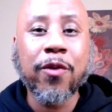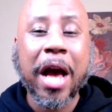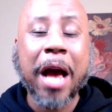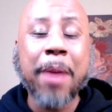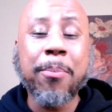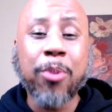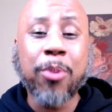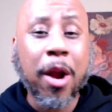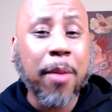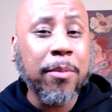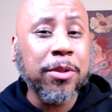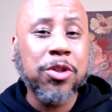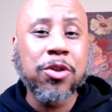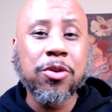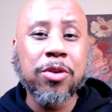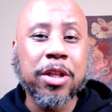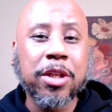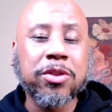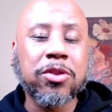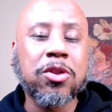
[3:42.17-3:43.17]
I promise you
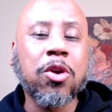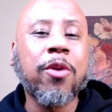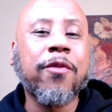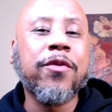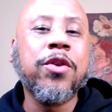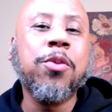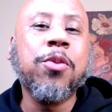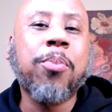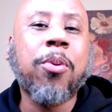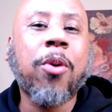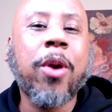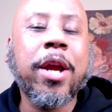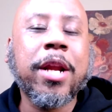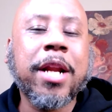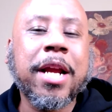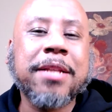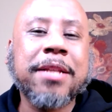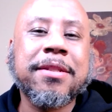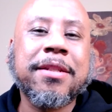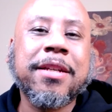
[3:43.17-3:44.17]
this, though, if you pray and
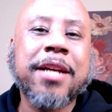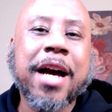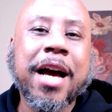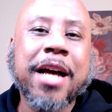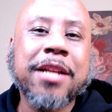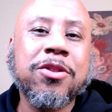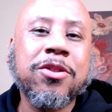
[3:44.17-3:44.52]
ask God